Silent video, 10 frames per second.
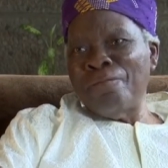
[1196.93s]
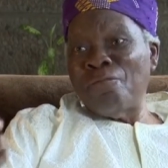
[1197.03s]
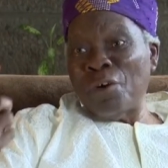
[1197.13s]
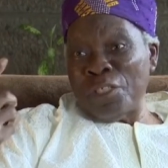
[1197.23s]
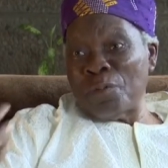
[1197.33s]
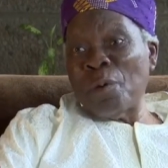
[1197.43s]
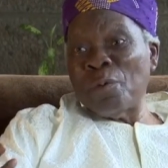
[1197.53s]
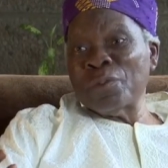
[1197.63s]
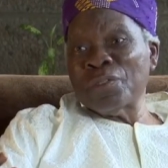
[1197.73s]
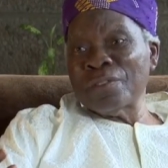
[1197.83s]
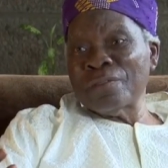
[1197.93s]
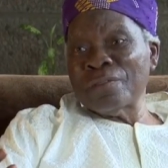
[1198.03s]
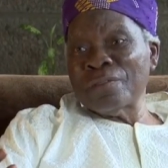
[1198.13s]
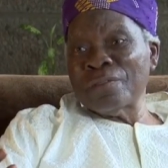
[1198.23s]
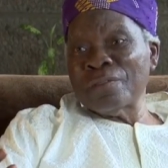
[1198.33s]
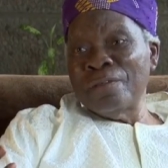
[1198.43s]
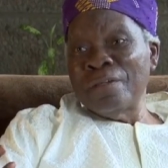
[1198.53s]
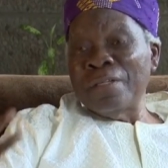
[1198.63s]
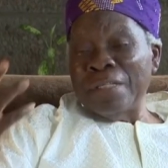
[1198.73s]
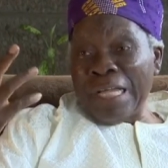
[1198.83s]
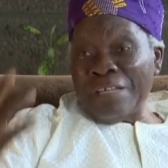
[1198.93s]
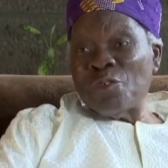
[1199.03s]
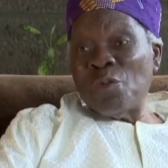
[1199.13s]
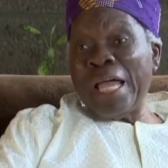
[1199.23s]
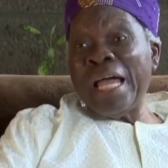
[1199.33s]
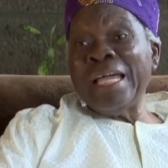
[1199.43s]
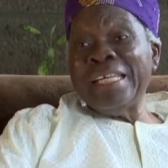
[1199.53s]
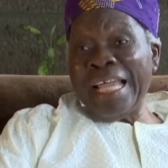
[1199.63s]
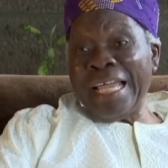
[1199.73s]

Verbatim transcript: for this purpose. That's where the